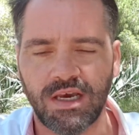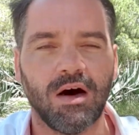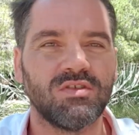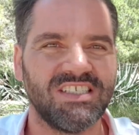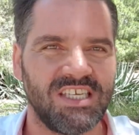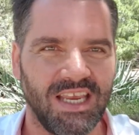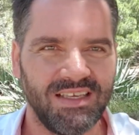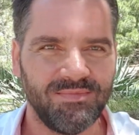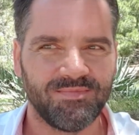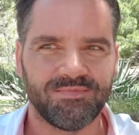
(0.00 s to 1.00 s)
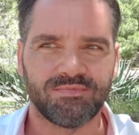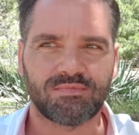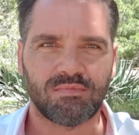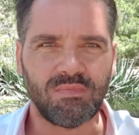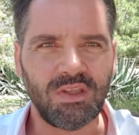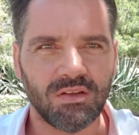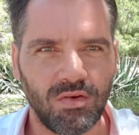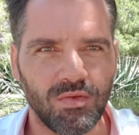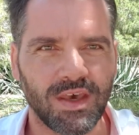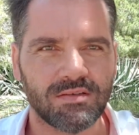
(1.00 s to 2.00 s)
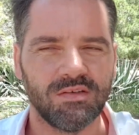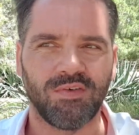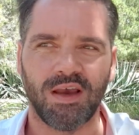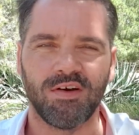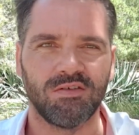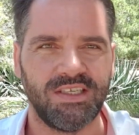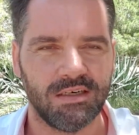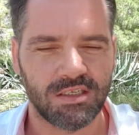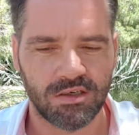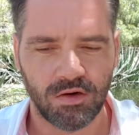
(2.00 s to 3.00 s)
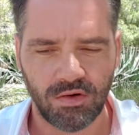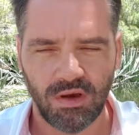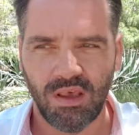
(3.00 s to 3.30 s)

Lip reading: Tao Te Ching 2,500 years ago.